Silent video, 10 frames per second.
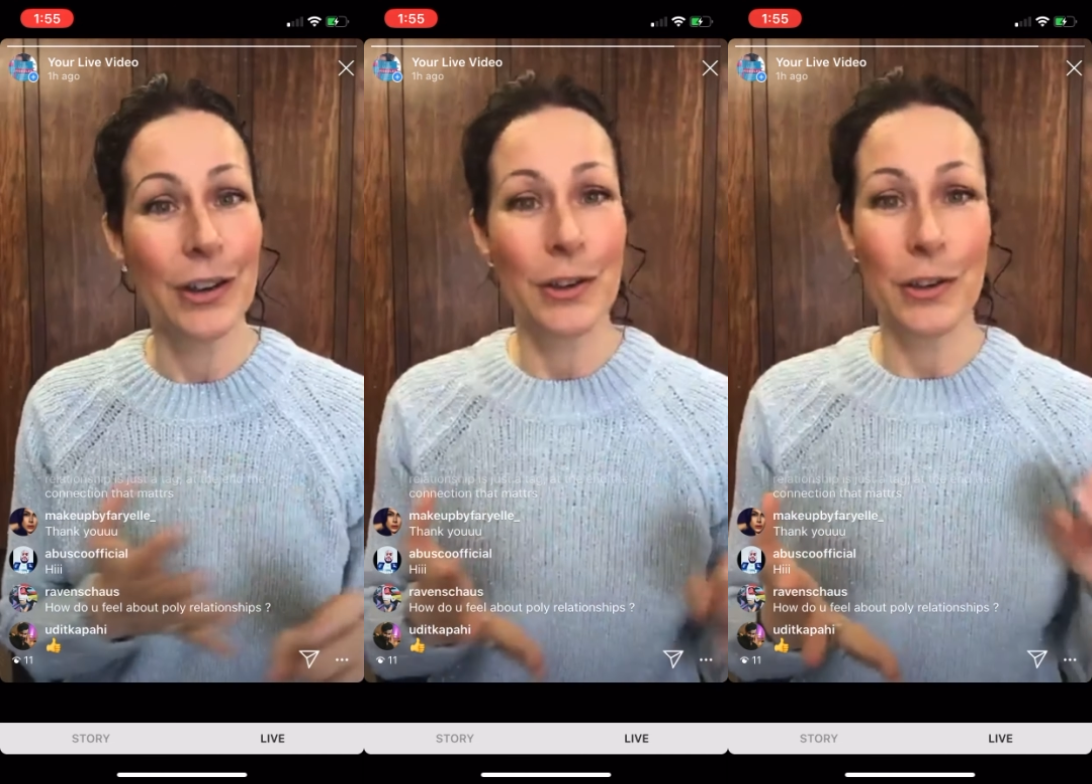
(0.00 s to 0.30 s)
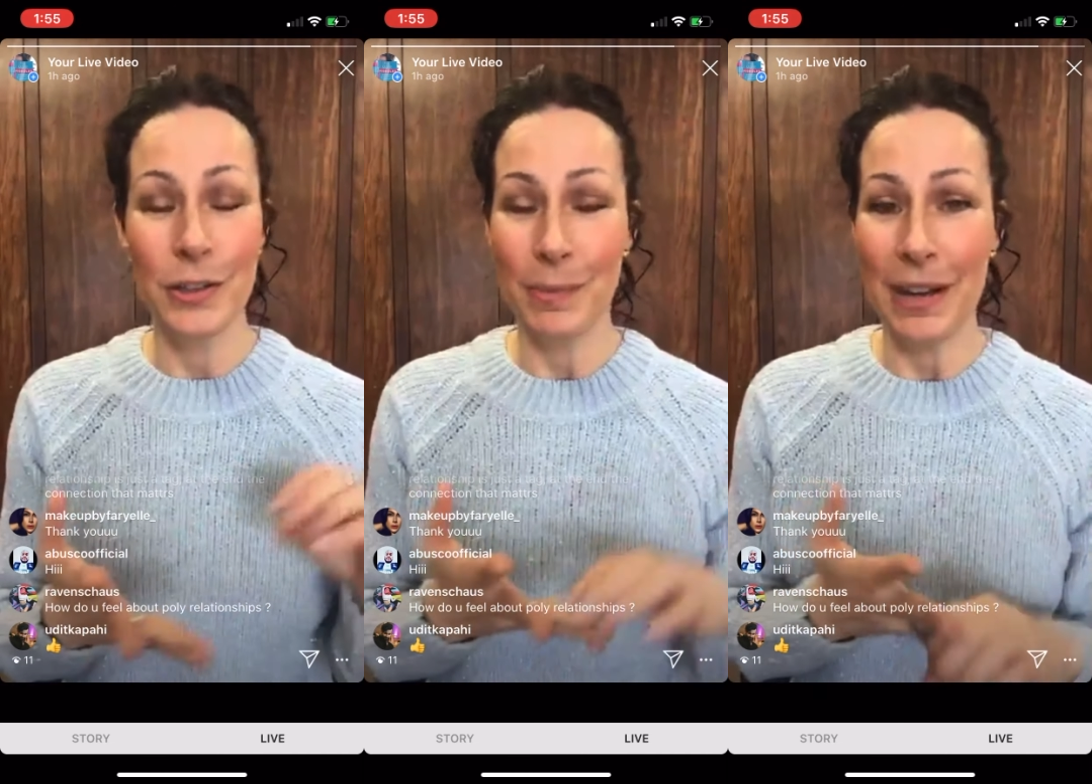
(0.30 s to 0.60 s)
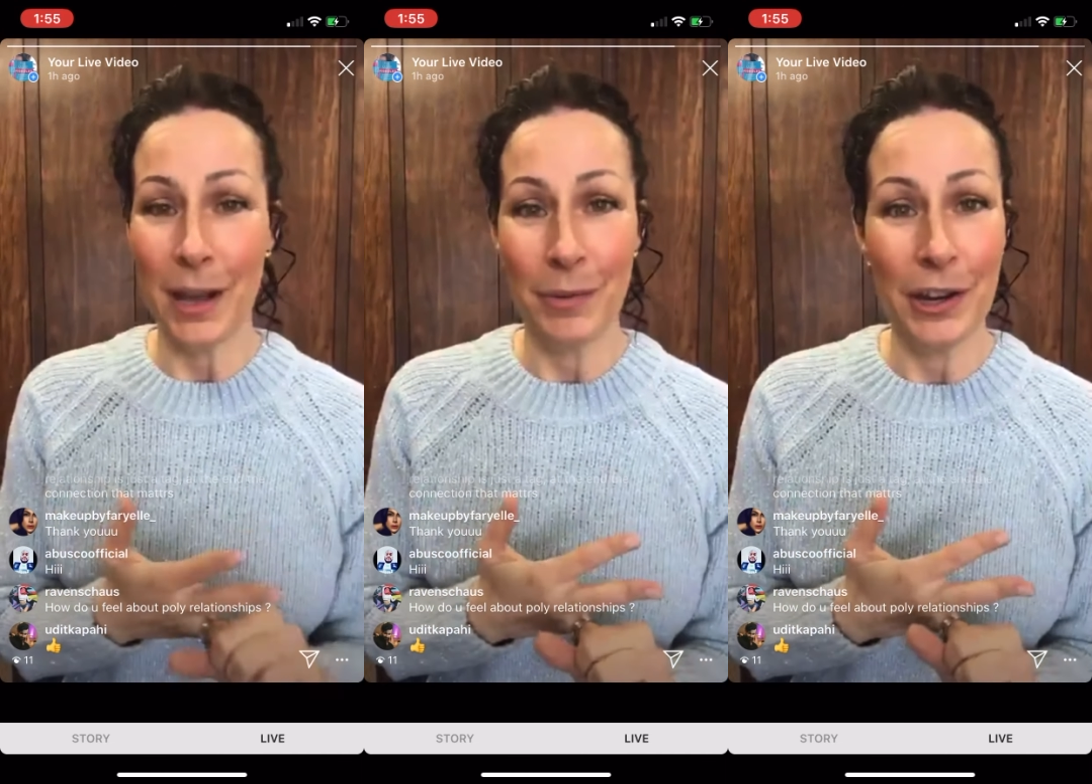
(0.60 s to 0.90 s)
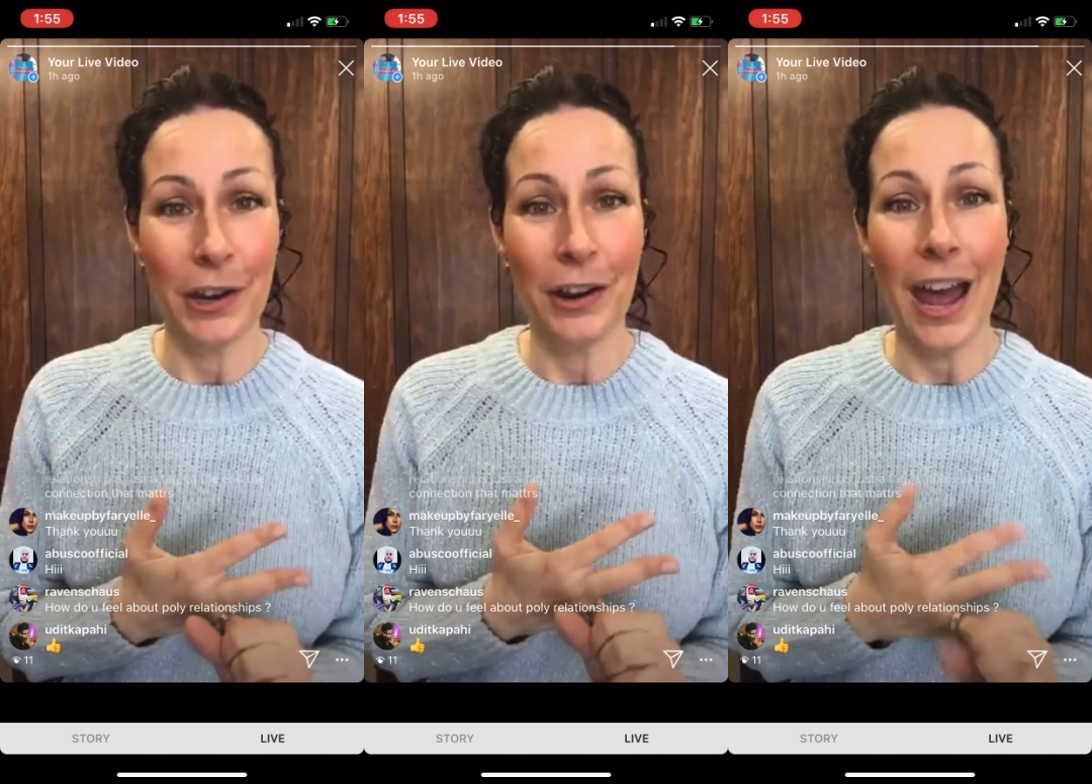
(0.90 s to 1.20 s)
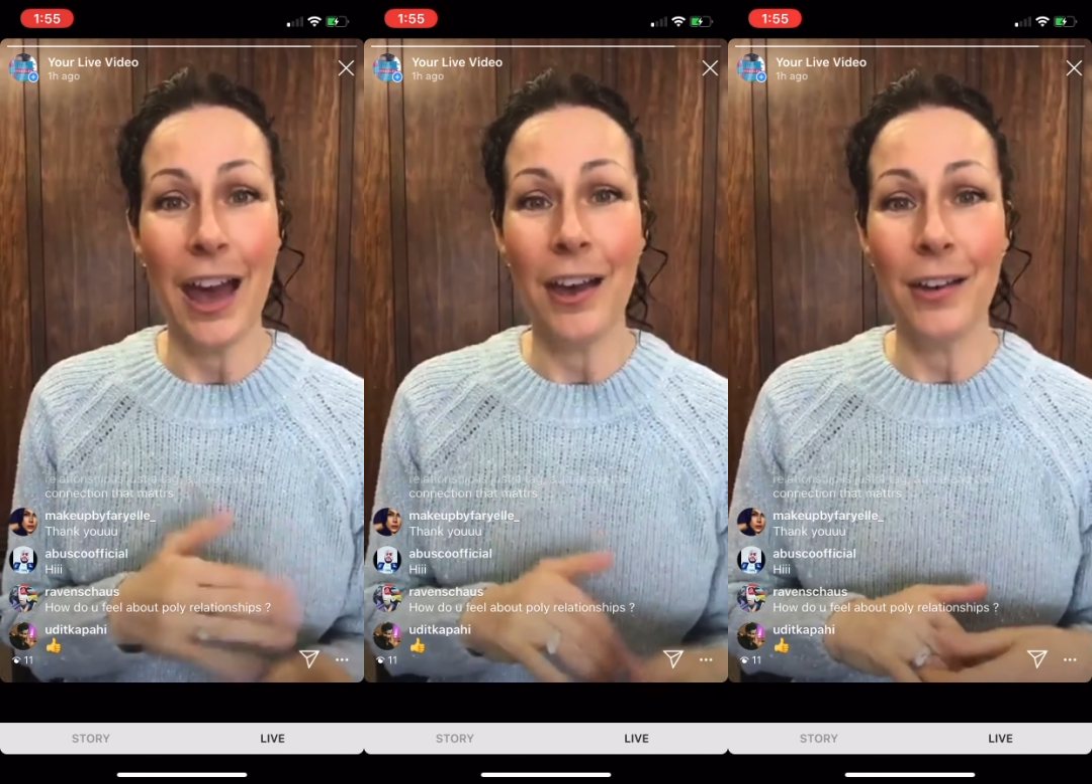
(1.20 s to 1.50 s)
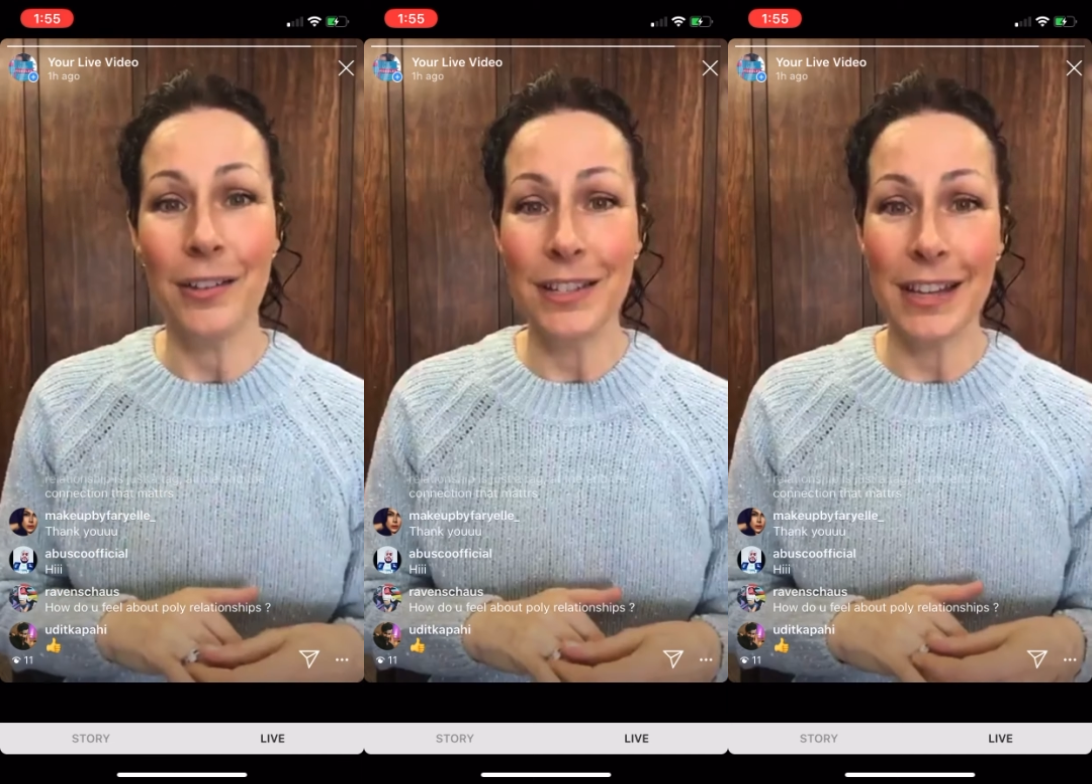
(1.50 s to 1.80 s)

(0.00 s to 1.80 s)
who's been helping her out.